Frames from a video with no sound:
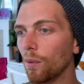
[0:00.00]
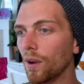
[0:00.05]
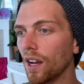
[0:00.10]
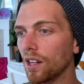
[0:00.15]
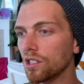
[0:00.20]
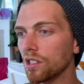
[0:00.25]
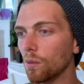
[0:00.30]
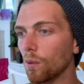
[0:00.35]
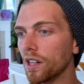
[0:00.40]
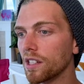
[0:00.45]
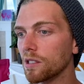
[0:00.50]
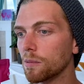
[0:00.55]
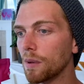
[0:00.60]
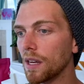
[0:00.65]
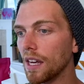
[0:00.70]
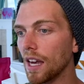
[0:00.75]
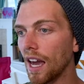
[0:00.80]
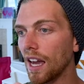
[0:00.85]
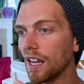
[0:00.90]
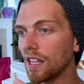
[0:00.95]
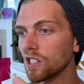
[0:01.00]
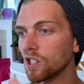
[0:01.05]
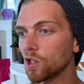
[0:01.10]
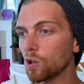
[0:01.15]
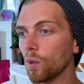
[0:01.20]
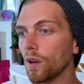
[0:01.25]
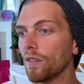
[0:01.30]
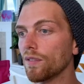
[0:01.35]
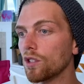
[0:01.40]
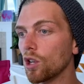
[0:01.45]
We actually want it to be a
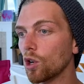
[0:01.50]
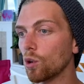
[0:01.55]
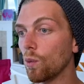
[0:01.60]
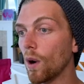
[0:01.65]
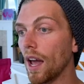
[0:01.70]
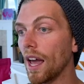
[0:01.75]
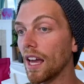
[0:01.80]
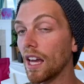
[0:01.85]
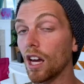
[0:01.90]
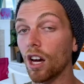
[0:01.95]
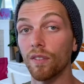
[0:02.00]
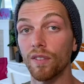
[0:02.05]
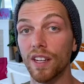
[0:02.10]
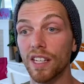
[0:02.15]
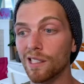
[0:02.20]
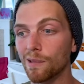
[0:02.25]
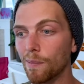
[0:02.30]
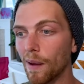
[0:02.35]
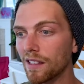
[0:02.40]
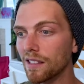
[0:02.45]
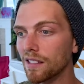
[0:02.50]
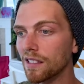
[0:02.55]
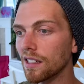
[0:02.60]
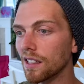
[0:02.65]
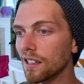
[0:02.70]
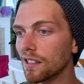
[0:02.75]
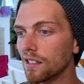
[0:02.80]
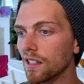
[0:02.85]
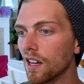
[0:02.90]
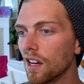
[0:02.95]
Swift array of
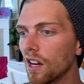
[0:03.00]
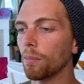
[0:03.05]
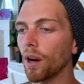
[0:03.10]
expenses.